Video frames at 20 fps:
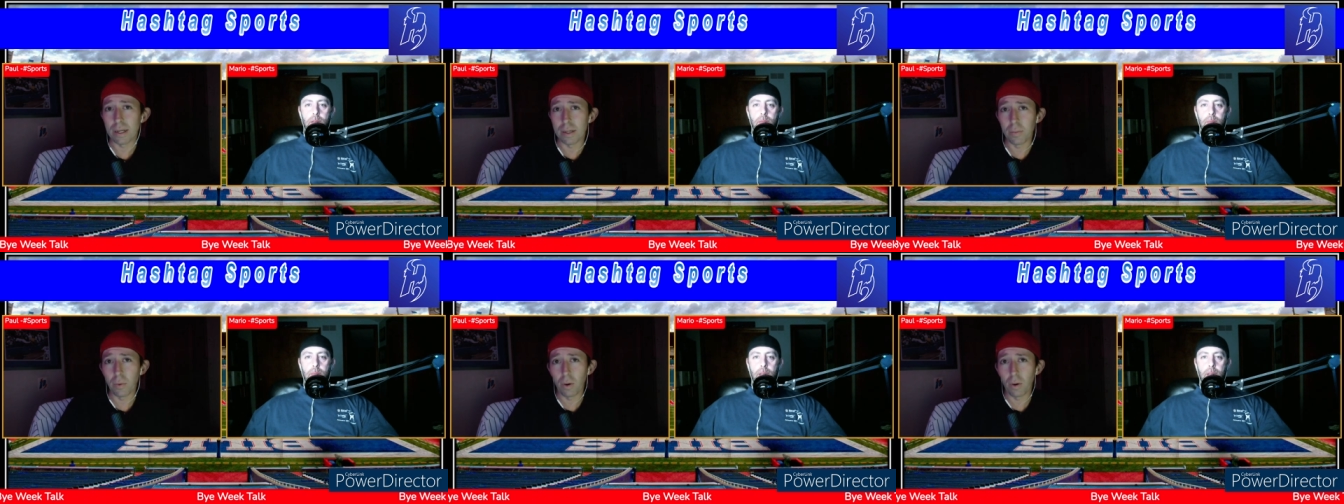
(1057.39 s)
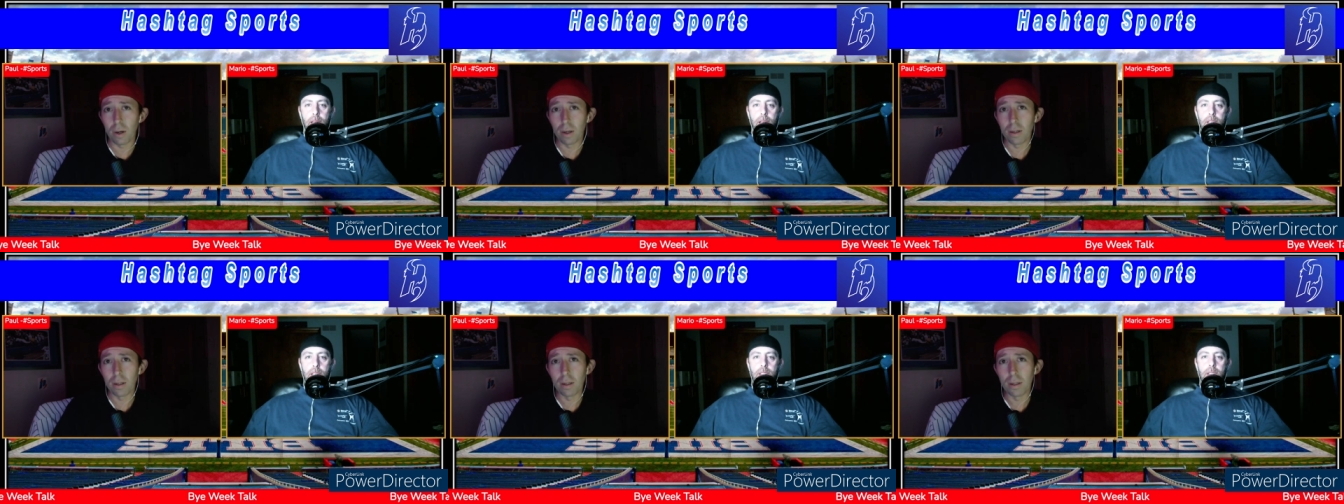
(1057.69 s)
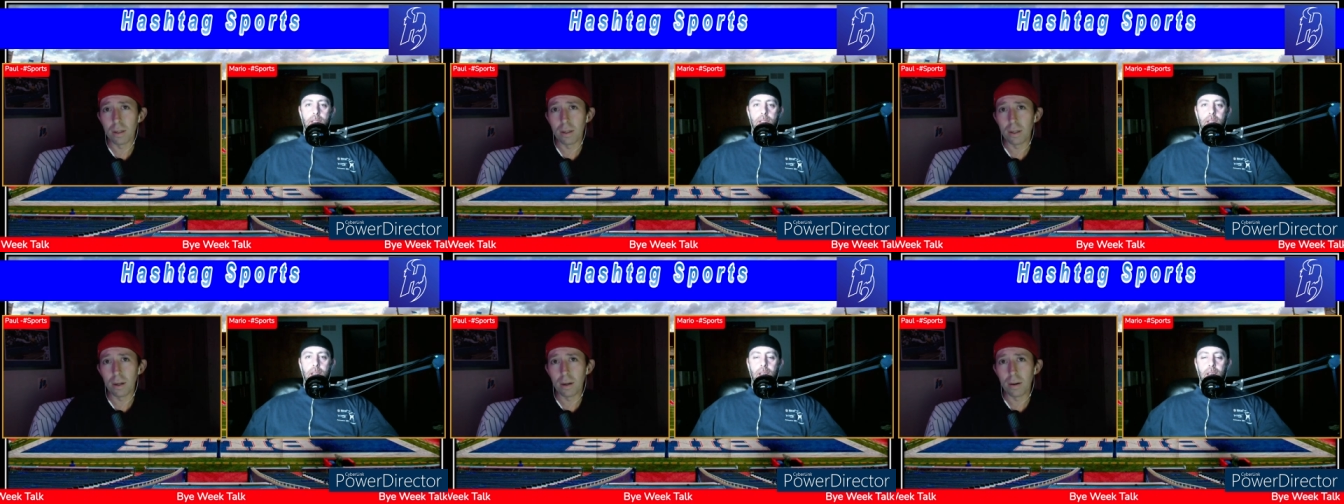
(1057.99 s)
Because
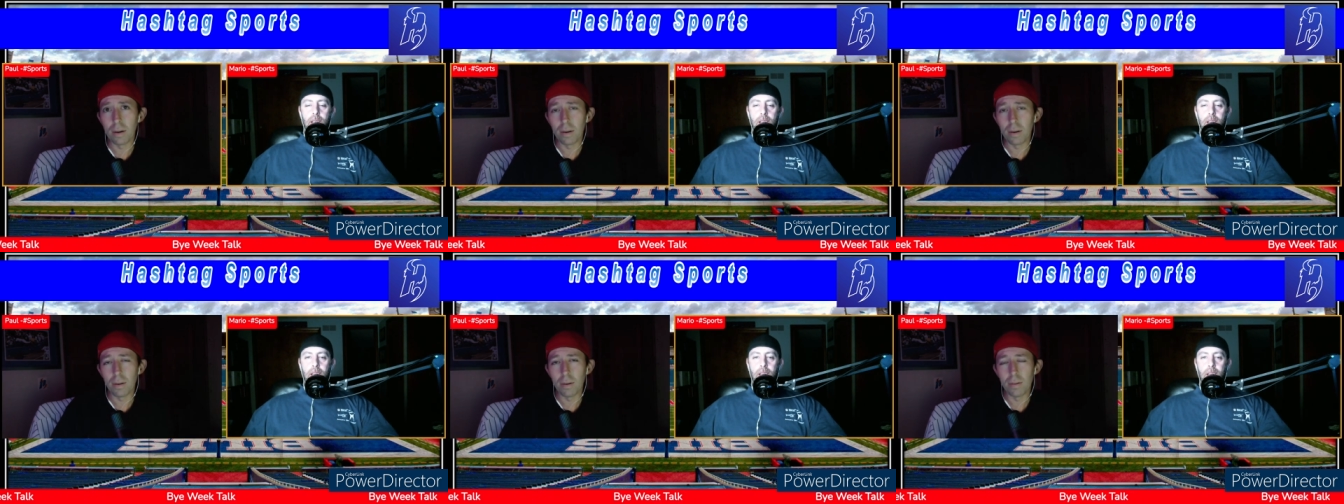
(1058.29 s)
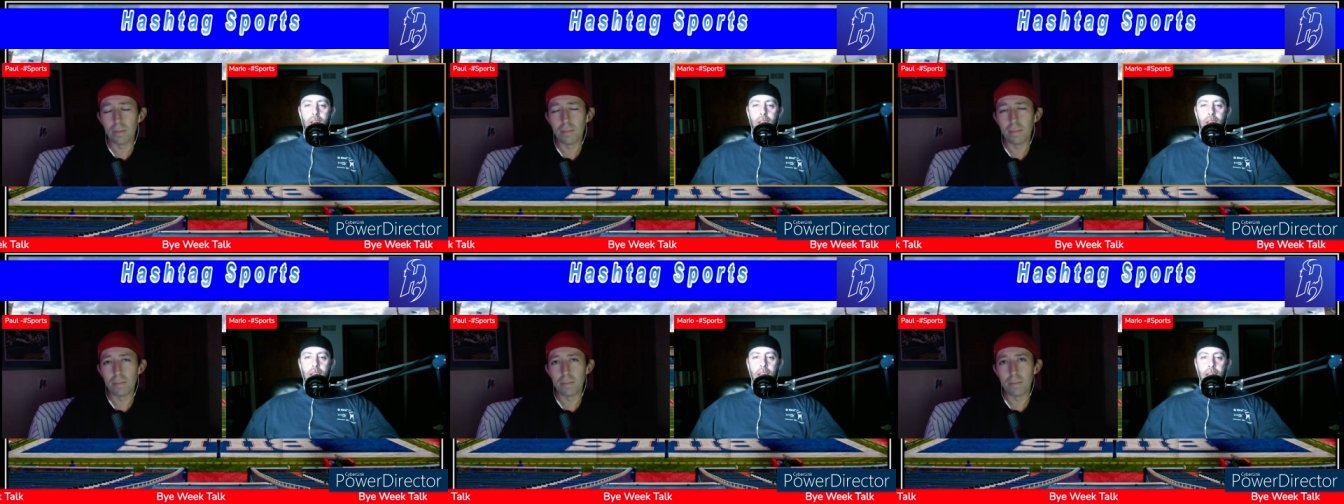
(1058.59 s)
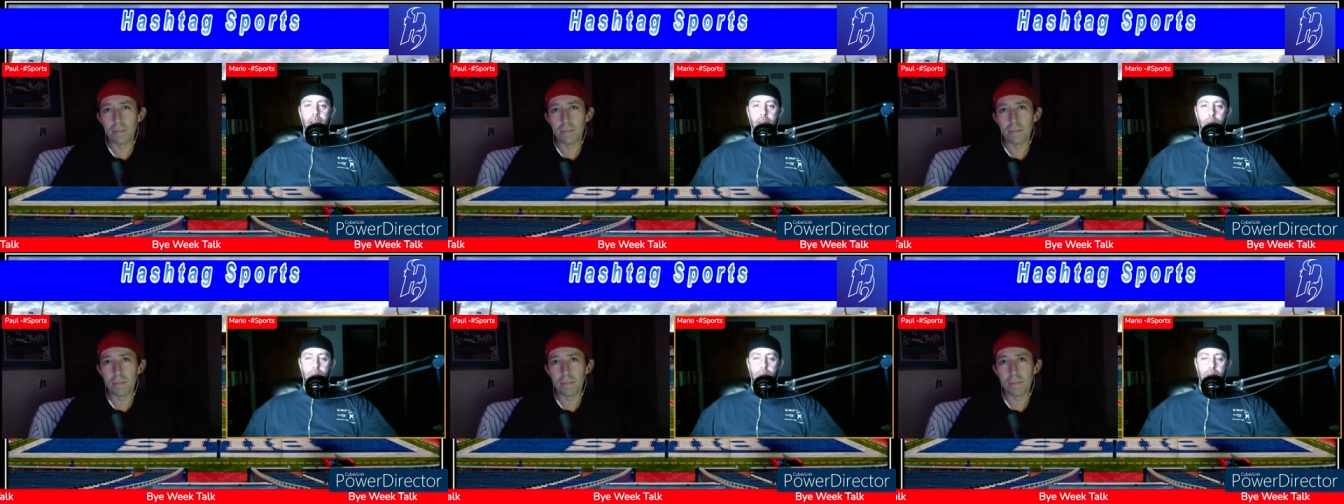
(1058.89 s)

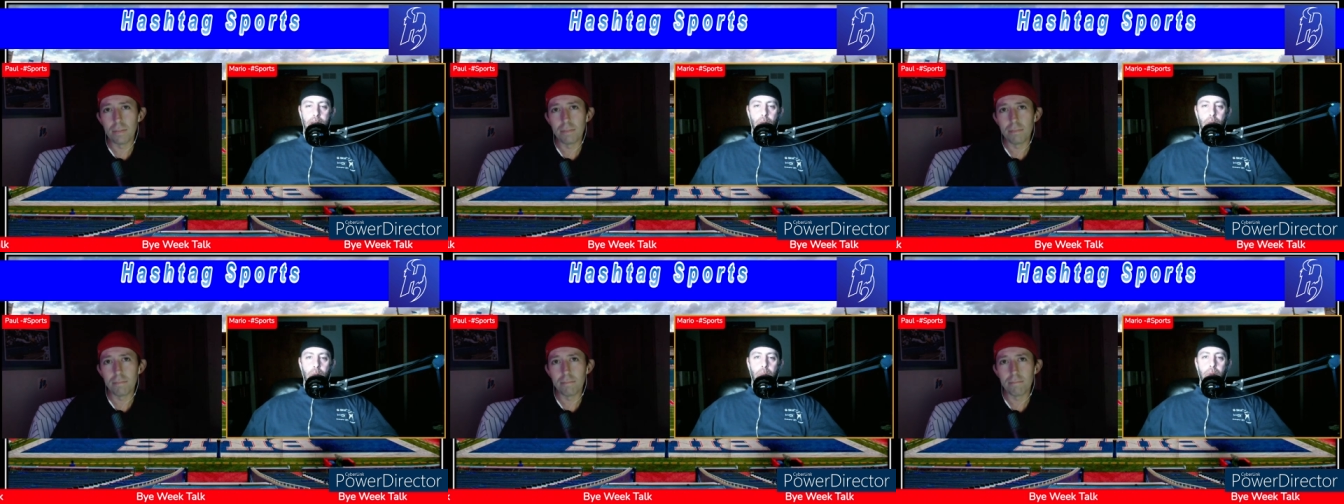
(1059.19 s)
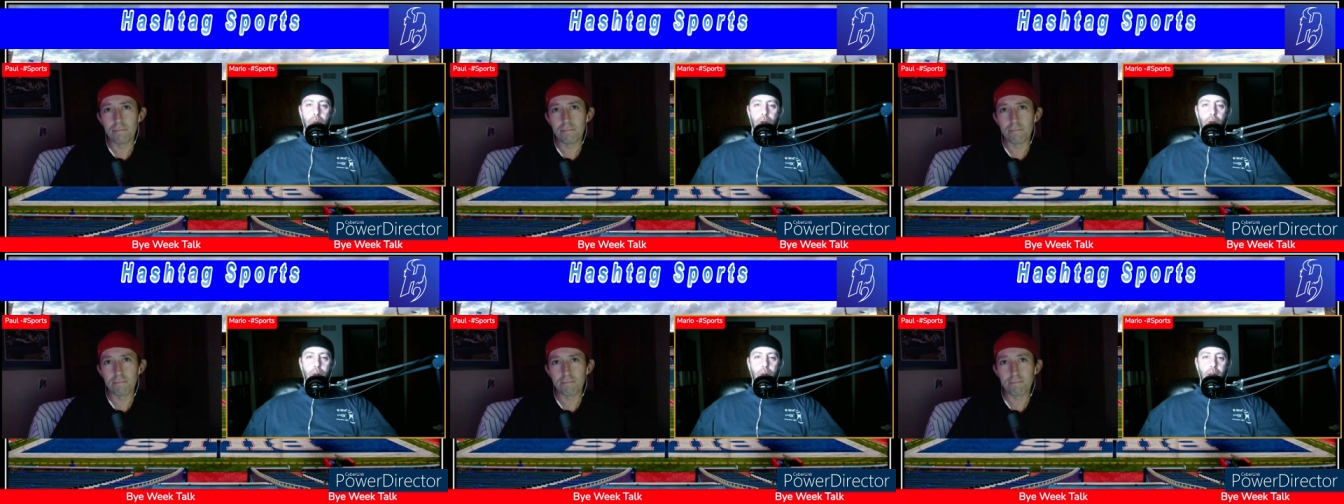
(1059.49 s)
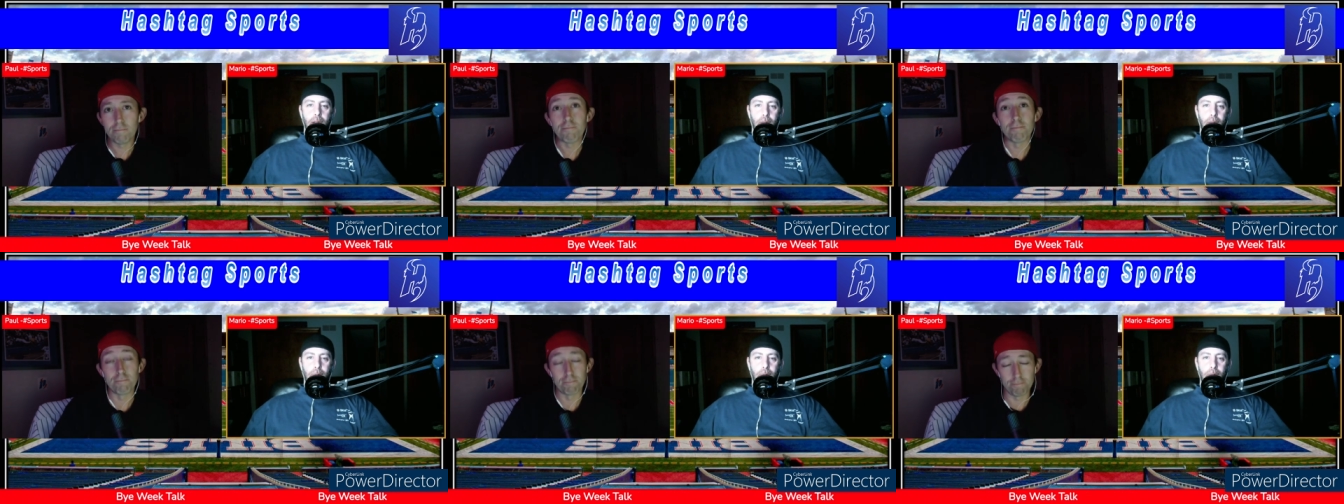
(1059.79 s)
he was there when Burrow
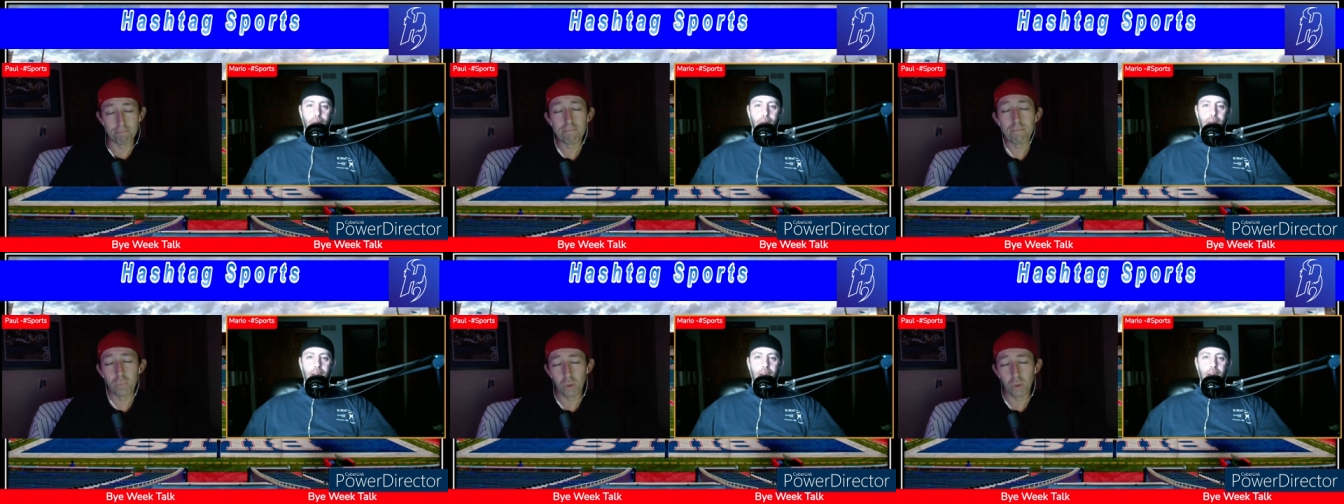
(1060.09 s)
got hurt.